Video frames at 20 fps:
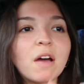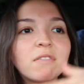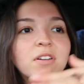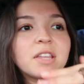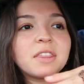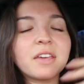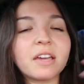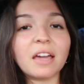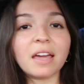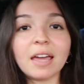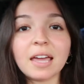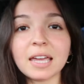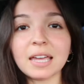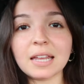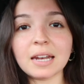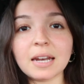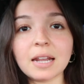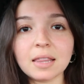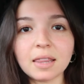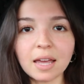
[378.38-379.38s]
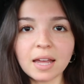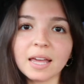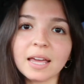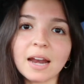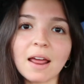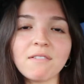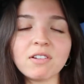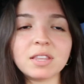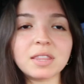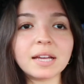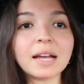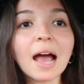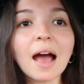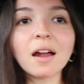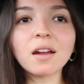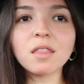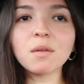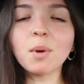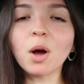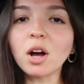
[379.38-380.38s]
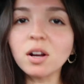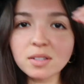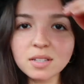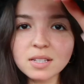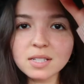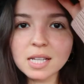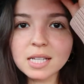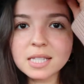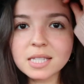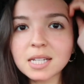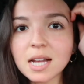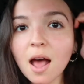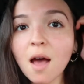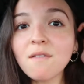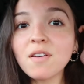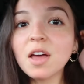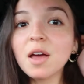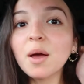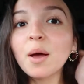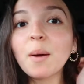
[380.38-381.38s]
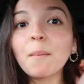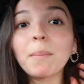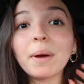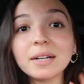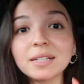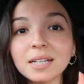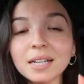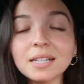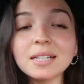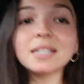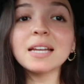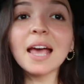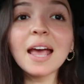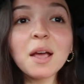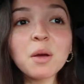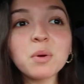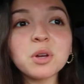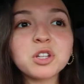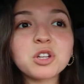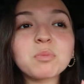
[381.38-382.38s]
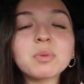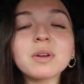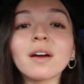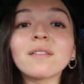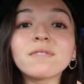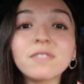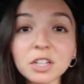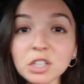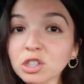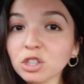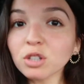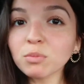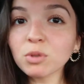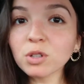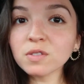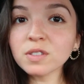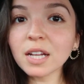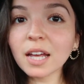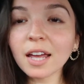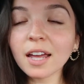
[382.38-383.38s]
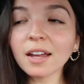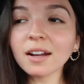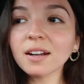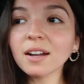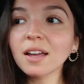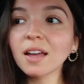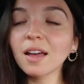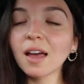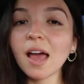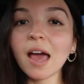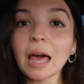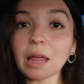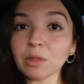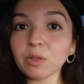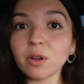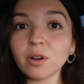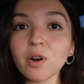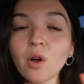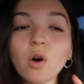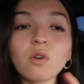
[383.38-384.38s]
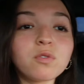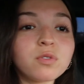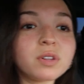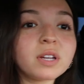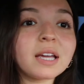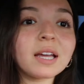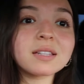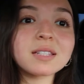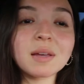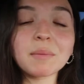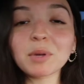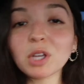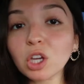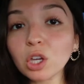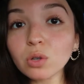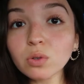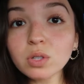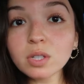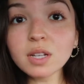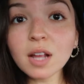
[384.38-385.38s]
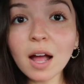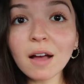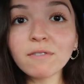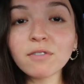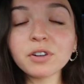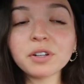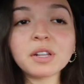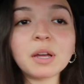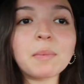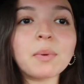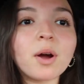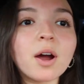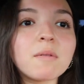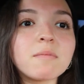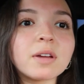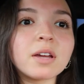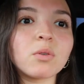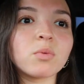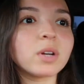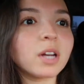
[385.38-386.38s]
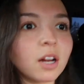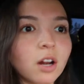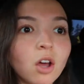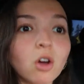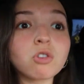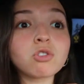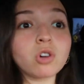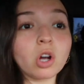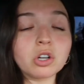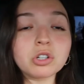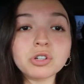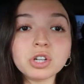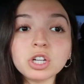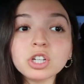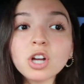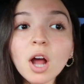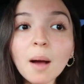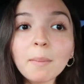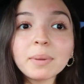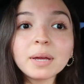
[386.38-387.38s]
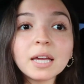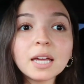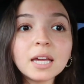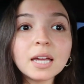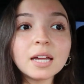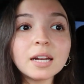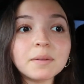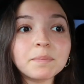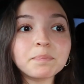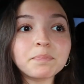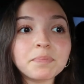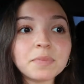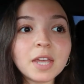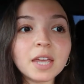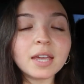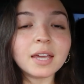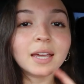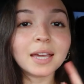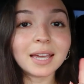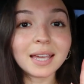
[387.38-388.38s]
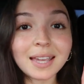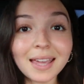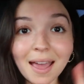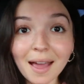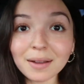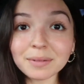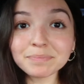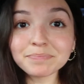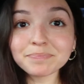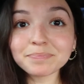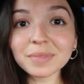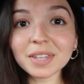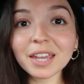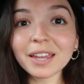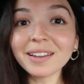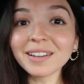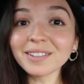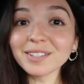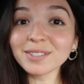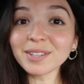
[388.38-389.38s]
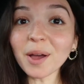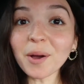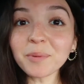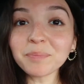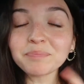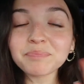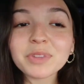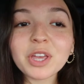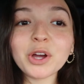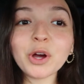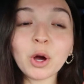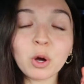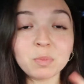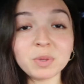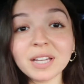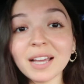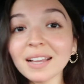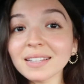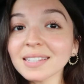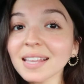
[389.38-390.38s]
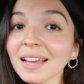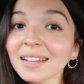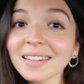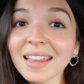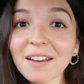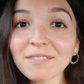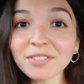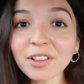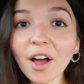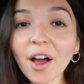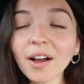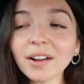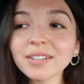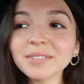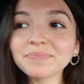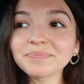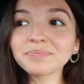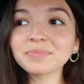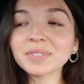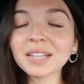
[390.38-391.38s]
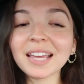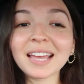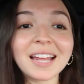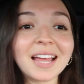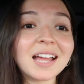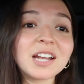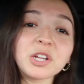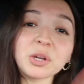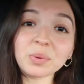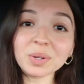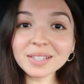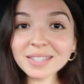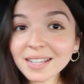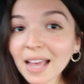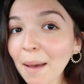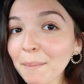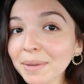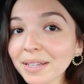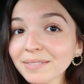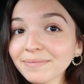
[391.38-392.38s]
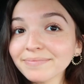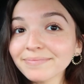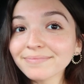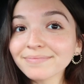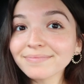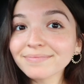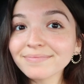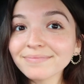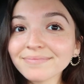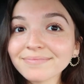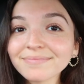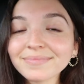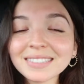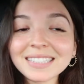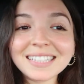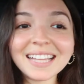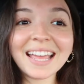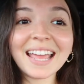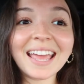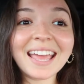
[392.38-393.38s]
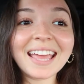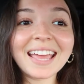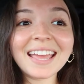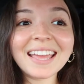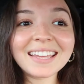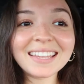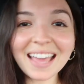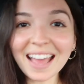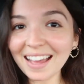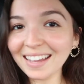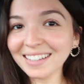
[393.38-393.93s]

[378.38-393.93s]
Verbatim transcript: everything in and like get everything out of the boxes and stuff. But today we should be officially moved in and then hopefully get some cute stuff for the apartment. We need to go grocery shopping. Yeah. So hope you guys liked that vlog. A new one's coming. And